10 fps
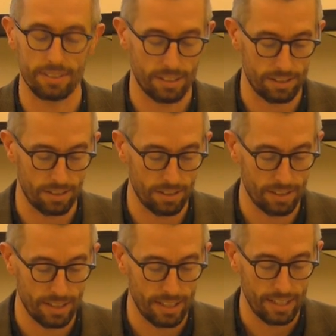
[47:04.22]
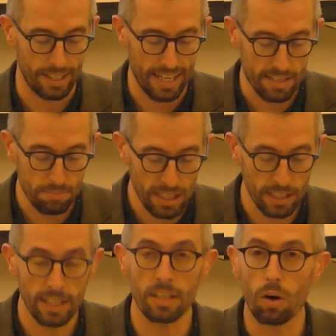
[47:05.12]
is concerned. It has
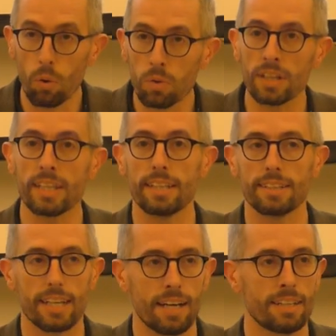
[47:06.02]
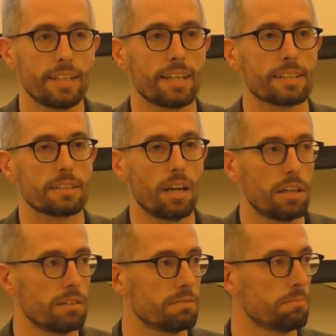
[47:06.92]
meaning only in the context
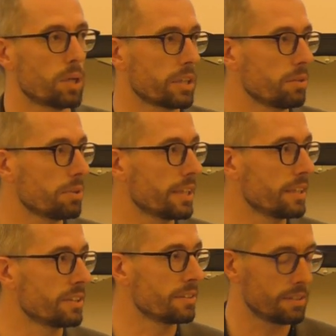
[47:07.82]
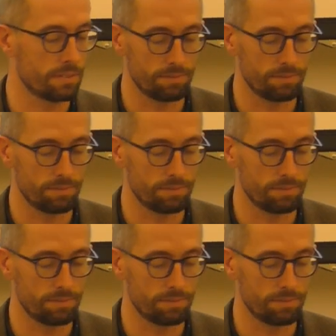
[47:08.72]
of market relations.